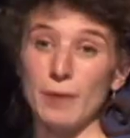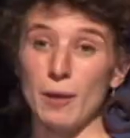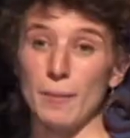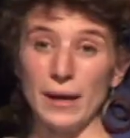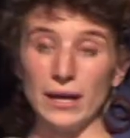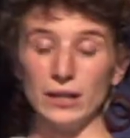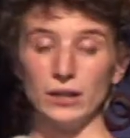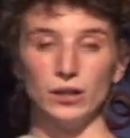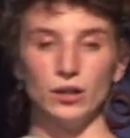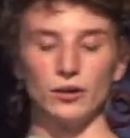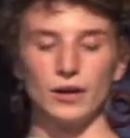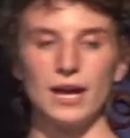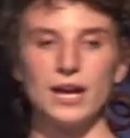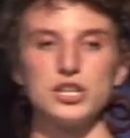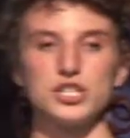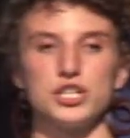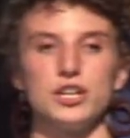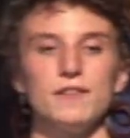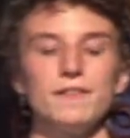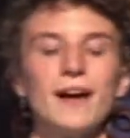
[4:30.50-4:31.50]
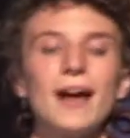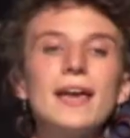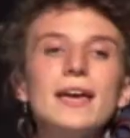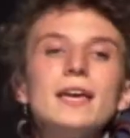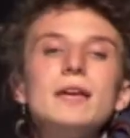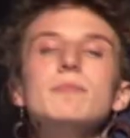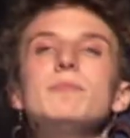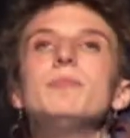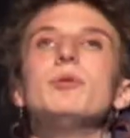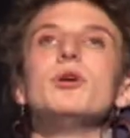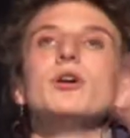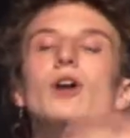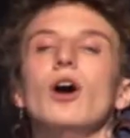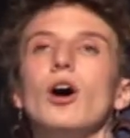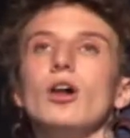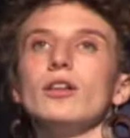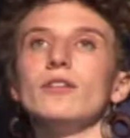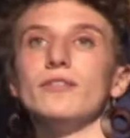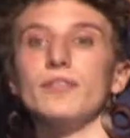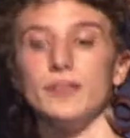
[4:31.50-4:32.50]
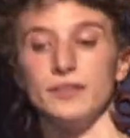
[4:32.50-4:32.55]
my location, if I input all of